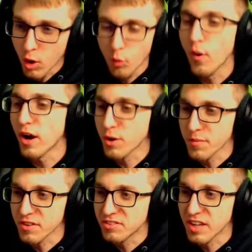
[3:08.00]
welcome to
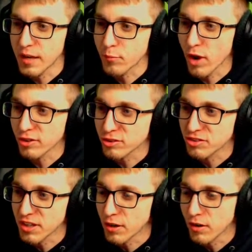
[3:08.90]
the team,
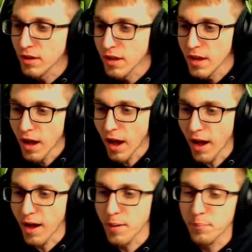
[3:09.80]
Registeel.
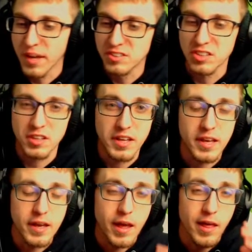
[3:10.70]

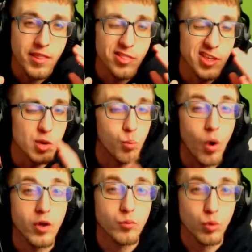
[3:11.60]
Basically, the
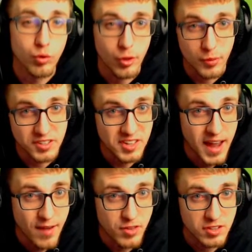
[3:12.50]
one rule that we did
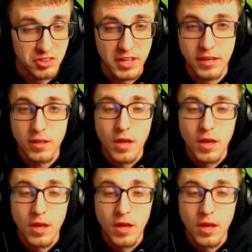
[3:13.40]
have in this league,